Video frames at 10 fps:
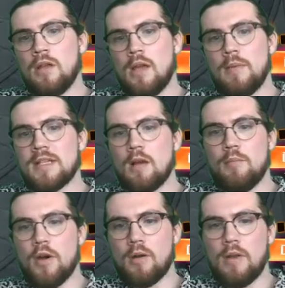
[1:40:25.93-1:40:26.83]
it means I can
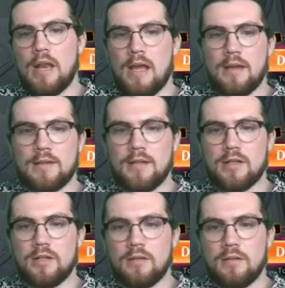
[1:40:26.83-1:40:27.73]
bottom a land,
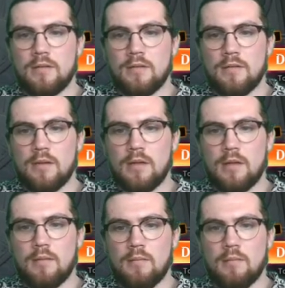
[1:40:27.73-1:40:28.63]
essentially.
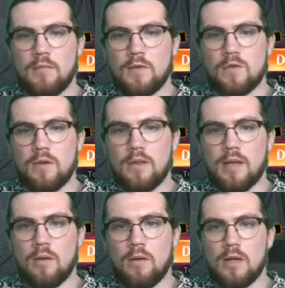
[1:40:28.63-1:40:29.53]
So I
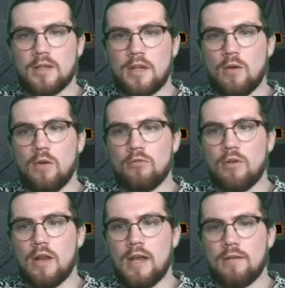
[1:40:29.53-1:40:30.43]
think I will, because I don't want to
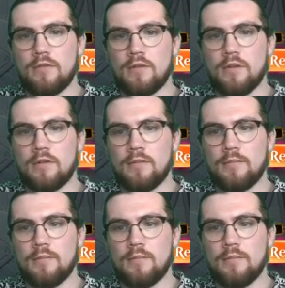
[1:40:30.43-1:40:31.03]
draw a land for the turn.